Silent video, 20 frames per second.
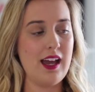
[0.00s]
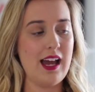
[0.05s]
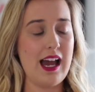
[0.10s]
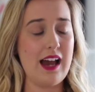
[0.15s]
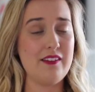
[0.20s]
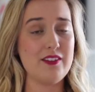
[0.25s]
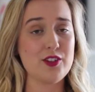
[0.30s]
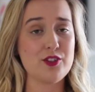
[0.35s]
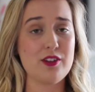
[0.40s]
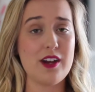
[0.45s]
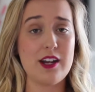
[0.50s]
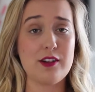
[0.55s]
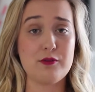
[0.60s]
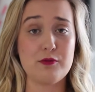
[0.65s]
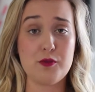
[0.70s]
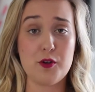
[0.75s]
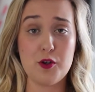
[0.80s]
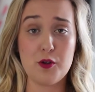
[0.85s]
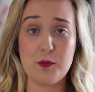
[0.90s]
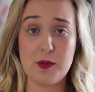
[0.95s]
haven't
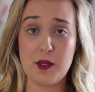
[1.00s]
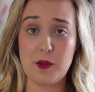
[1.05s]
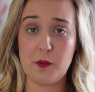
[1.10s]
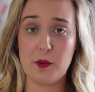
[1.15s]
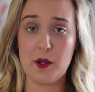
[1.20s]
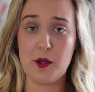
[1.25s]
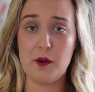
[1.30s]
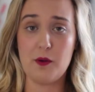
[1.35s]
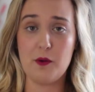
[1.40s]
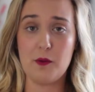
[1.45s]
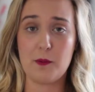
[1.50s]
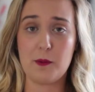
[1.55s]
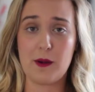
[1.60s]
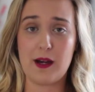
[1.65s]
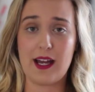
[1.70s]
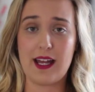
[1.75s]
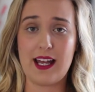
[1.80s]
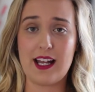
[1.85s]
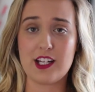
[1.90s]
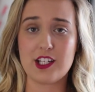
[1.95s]
tried Ruby Woo, but
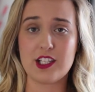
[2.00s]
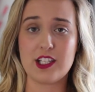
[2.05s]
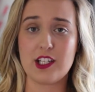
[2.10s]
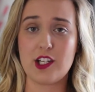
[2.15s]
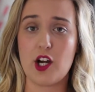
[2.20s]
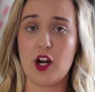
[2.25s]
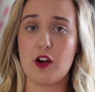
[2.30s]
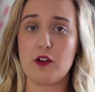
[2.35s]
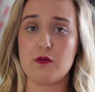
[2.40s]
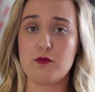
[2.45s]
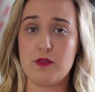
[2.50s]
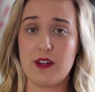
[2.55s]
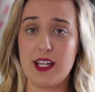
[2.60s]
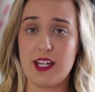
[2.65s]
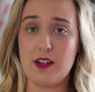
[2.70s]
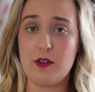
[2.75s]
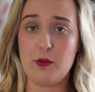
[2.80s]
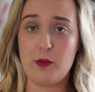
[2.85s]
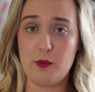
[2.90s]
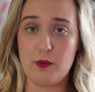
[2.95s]
I actually got
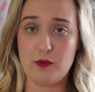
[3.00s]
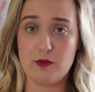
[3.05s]
Woo,